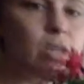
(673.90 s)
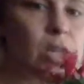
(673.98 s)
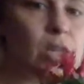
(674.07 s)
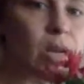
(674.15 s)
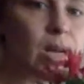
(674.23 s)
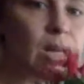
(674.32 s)
that I
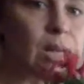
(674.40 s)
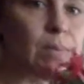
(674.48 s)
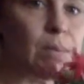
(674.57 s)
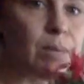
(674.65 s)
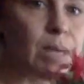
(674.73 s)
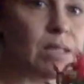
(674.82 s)
try to keep
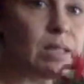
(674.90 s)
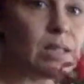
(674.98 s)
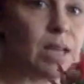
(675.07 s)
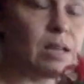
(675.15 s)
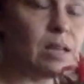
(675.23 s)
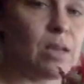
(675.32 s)
them nice and
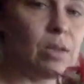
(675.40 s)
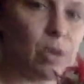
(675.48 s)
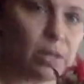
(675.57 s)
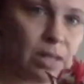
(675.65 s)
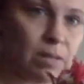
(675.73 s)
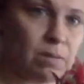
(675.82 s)
tight together
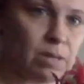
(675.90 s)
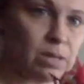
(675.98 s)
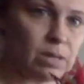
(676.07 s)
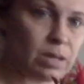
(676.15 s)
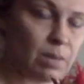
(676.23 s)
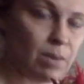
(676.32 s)
because they've been in
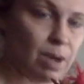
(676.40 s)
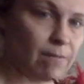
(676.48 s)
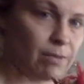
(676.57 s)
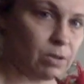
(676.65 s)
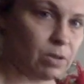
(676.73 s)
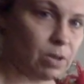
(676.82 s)
the same pot
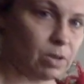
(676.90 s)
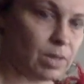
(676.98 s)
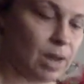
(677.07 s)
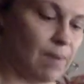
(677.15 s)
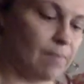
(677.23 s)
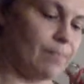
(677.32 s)
for a long
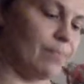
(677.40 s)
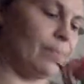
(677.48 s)
time.